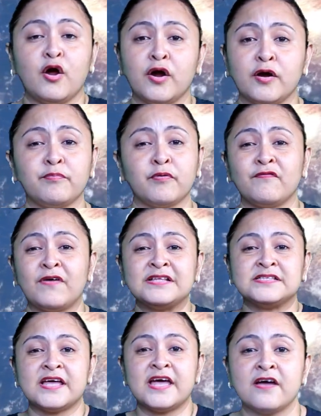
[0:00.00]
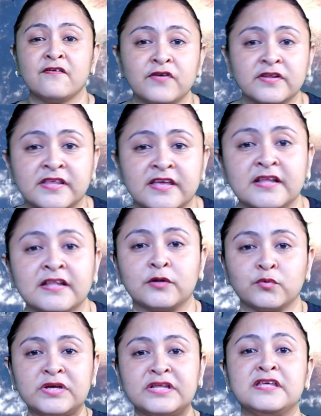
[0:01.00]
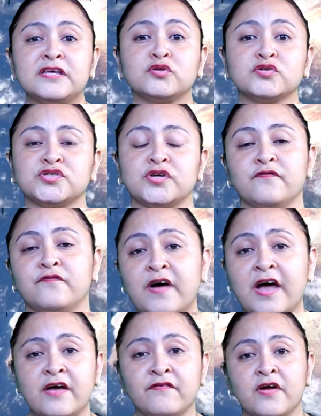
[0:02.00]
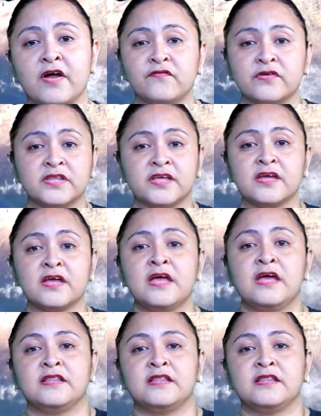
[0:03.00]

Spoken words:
Earth provides everything that we need to survive, everything